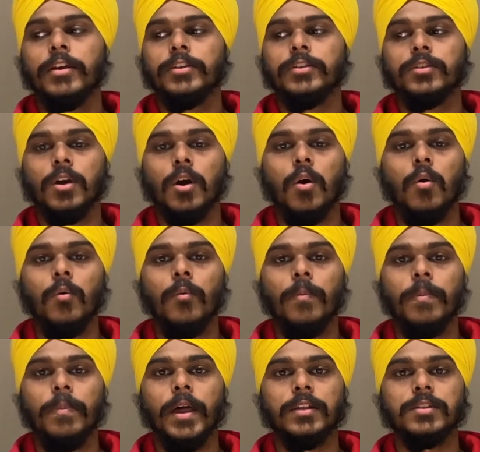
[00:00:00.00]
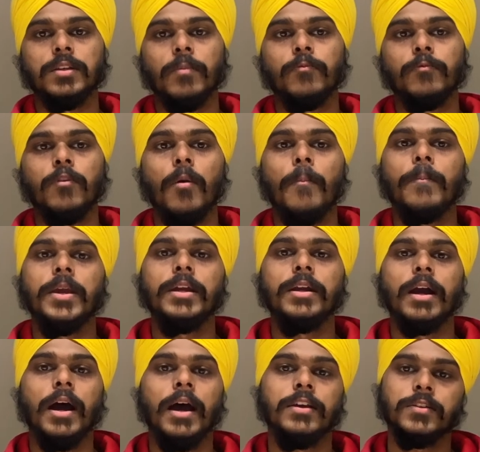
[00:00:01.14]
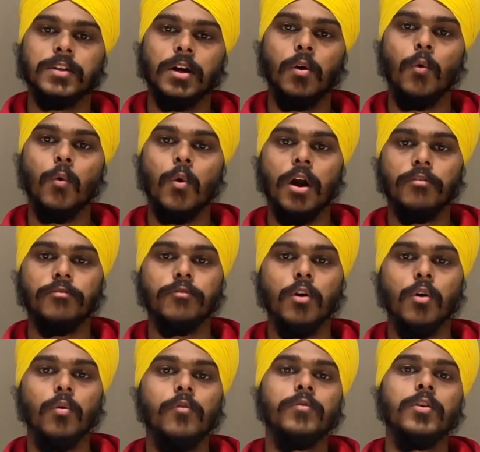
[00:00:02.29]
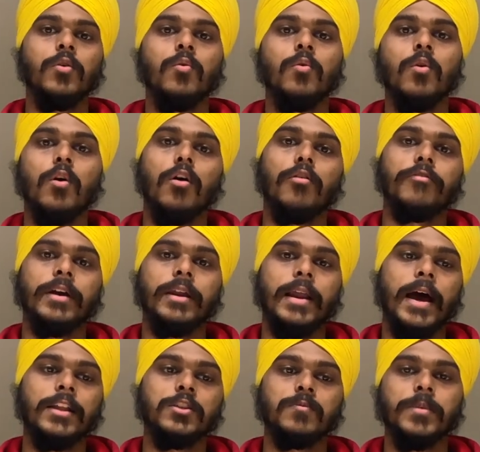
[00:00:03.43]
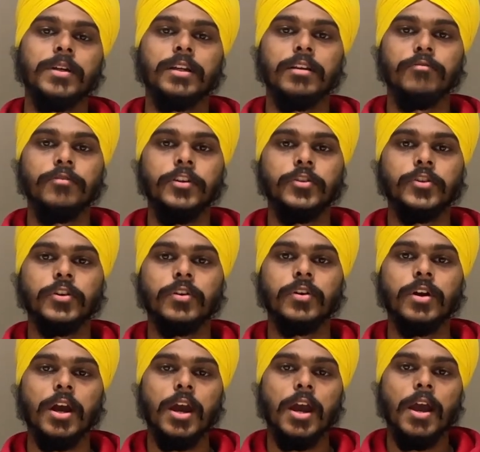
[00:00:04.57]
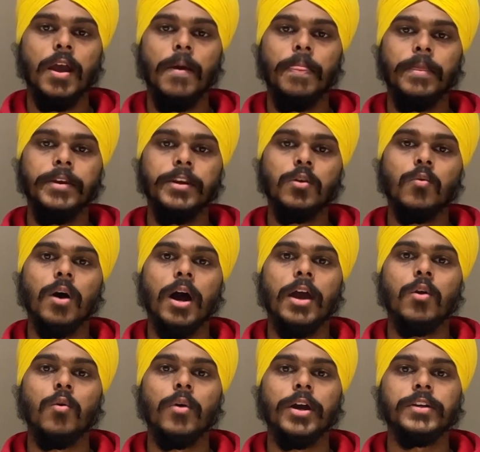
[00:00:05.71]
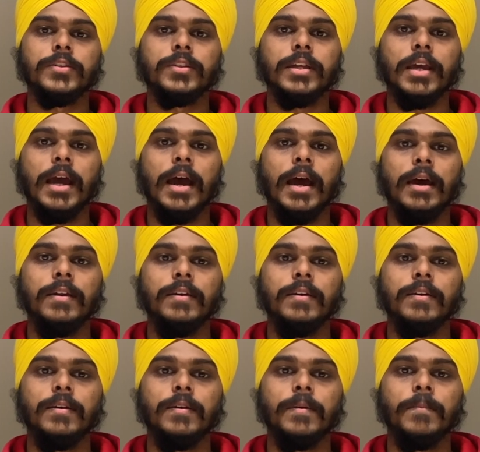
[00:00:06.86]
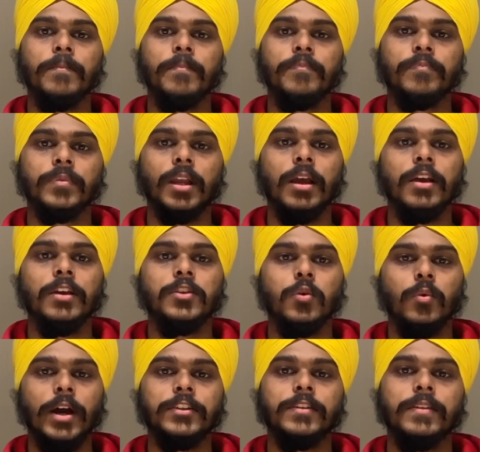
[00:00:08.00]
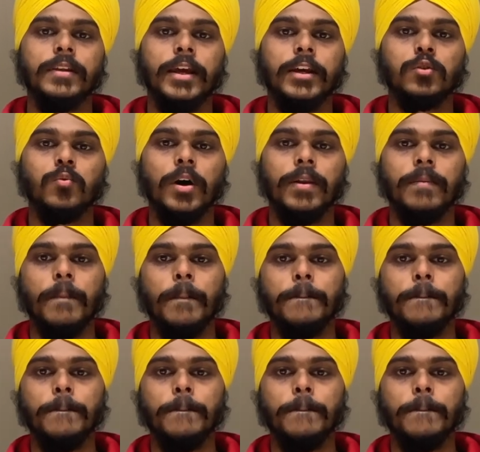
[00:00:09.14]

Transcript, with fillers: So that's up from me, guys, a rough overview of enhancement and feature in the new iOS, and see you guys in the next one.